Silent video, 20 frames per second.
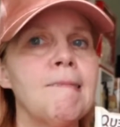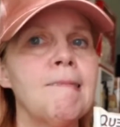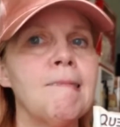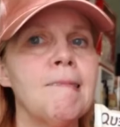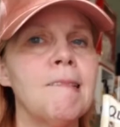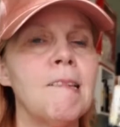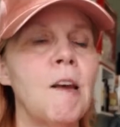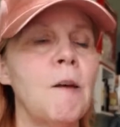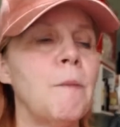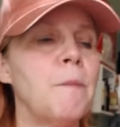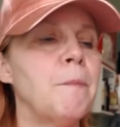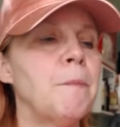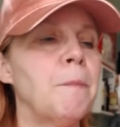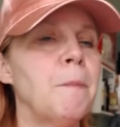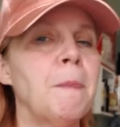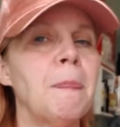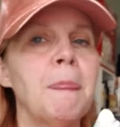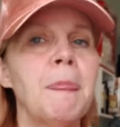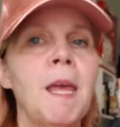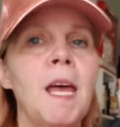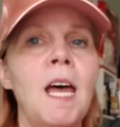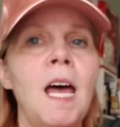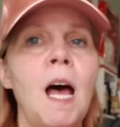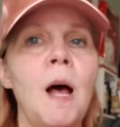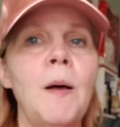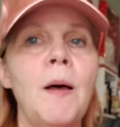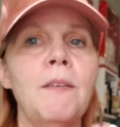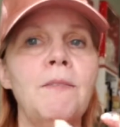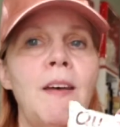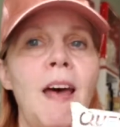So
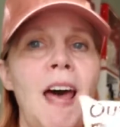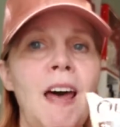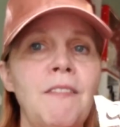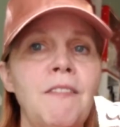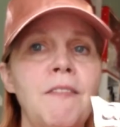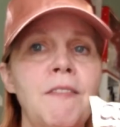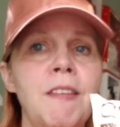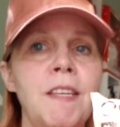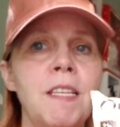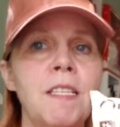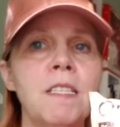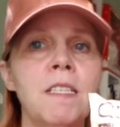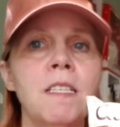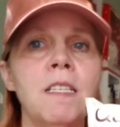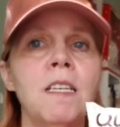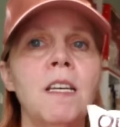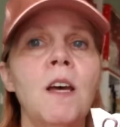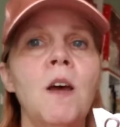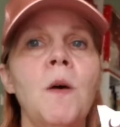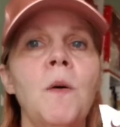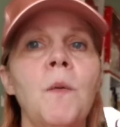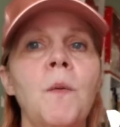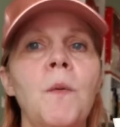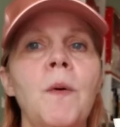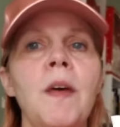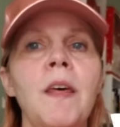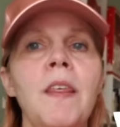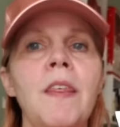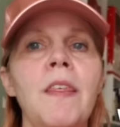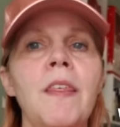I'll have half of this
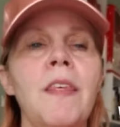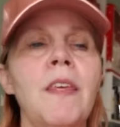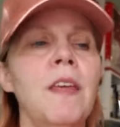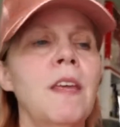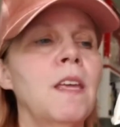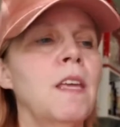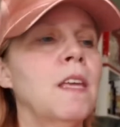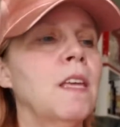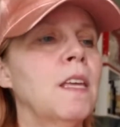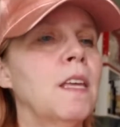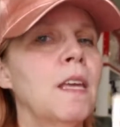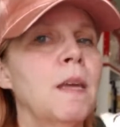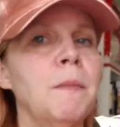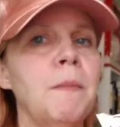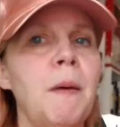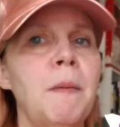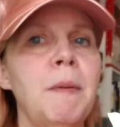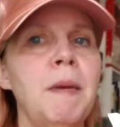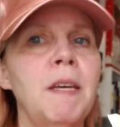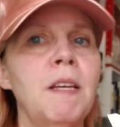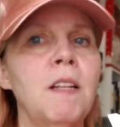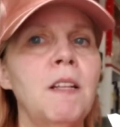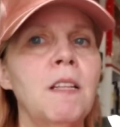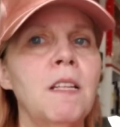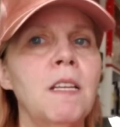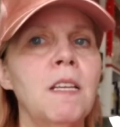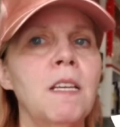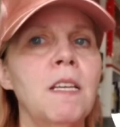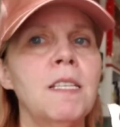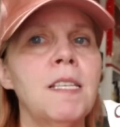with my meal,
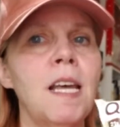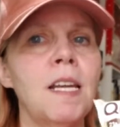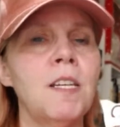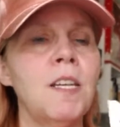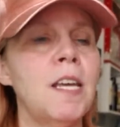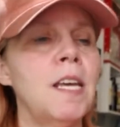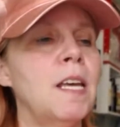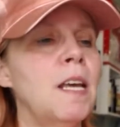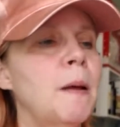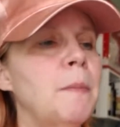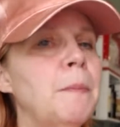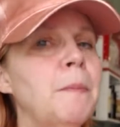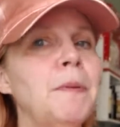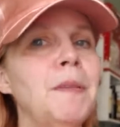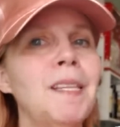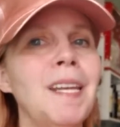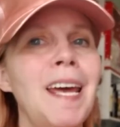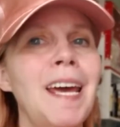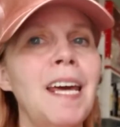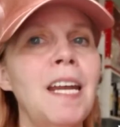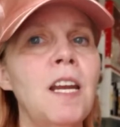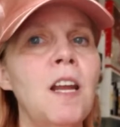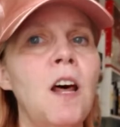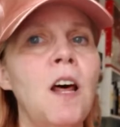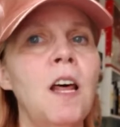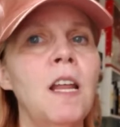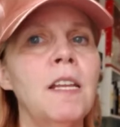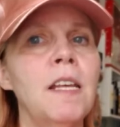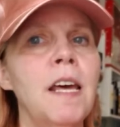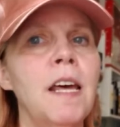because I plan
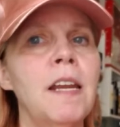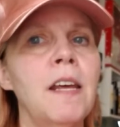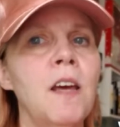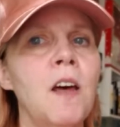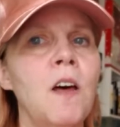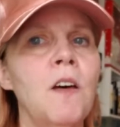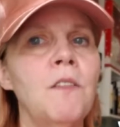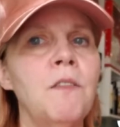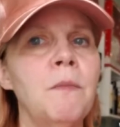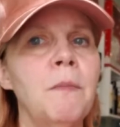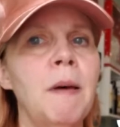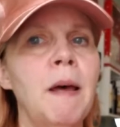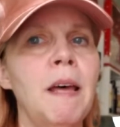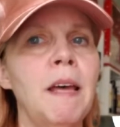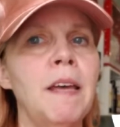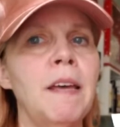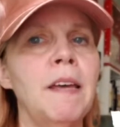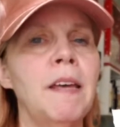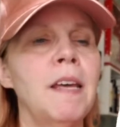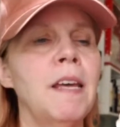on cutting off my